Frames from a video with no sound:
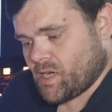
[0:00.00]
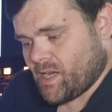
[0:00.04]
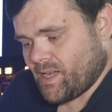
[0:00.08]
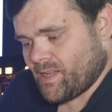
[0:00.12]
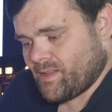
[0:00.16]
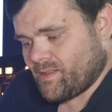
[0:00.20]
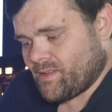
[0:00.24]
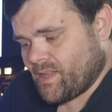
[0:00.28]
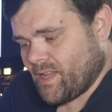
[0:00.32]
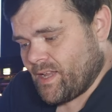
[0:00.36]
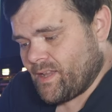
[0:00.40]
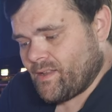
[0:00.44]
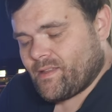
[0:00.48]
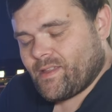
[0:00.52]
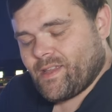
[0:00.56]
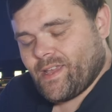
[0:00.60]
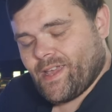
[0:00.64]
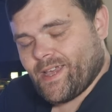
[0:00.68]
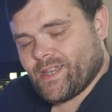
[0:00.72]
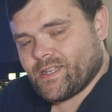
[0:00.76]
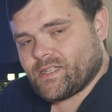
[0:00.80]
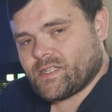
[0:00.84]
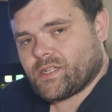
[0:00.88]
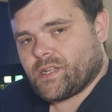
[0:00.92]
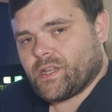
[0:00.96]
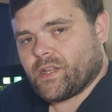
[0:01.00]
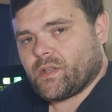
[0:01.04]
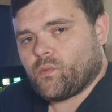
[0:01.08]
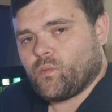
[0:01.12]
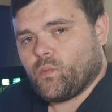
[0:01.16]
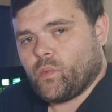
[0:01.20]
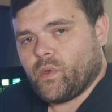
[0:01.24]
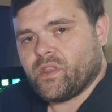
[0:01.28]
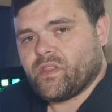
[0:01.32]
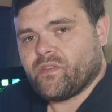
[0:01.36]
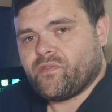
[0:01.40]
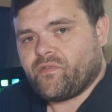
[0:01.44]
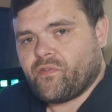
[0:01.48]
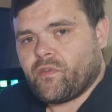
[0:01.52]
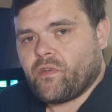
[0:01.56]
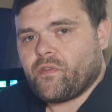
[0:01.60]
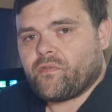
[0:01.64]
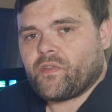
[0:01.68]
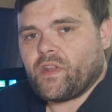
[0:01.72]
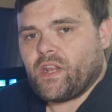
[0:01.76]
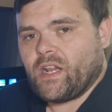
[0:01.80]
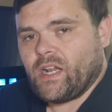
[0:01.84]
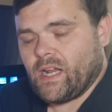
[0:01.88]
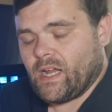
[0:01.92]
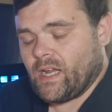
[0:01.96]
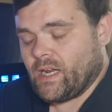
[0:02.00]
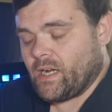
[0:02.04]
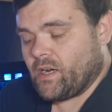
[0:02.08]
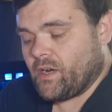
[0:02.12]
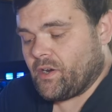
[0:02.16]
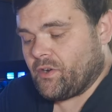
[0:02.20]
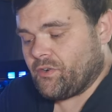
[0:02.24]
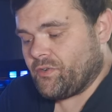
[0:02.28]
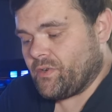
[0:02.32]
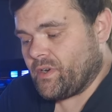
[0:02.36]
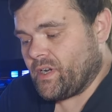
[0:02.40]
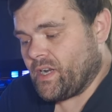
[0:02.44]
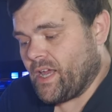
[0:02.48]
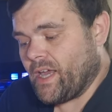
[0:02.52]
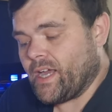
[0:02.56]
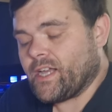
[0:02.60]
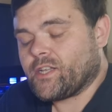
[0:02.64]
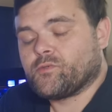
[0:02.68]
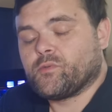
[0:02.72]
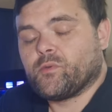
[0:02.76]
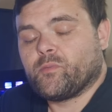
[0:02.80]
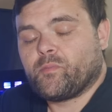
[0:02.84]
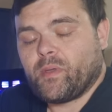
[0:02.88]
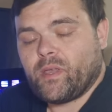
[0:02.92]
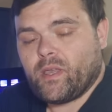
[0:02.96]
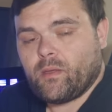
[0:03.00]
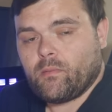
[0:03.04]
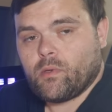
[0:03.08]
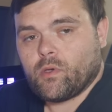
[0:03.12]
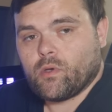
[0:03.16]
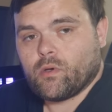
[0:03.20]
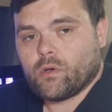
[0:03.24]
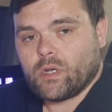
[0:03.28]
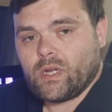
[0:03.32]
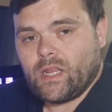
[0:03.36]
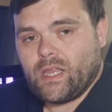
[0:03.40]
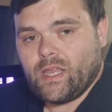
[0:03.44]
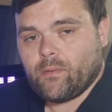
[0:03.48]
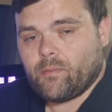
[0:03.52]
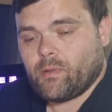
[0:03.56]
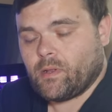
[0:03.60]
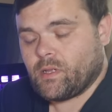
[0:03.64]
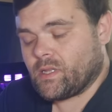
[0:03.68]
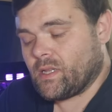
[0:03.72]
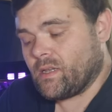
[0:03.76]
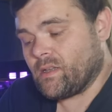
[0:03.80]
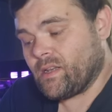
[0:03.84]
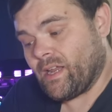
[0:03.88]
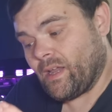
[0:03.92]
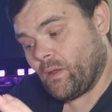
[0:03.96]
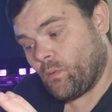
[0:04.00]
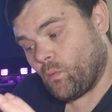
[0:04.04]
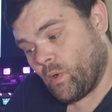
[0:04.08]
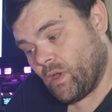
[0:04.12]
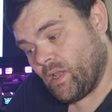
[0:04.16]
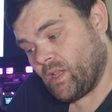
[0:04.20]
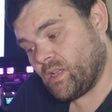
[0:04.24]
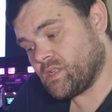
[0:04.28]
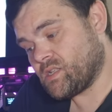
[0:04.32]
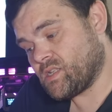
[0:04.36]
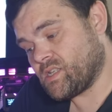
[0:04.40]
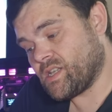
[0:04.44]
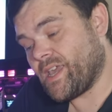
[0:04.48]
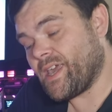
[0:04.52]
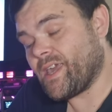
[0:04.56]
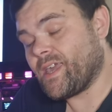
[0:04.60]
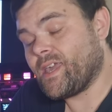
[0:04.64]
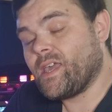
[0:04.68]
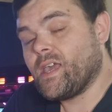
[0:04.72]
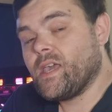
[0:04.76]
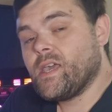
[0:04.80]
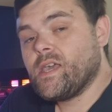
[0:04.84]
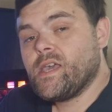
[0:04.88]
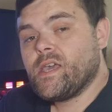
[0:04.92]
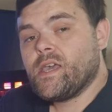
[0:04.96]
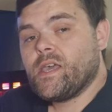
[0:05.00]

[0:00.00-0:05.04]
I did test it with a 5900X with PBO enabled, and I will say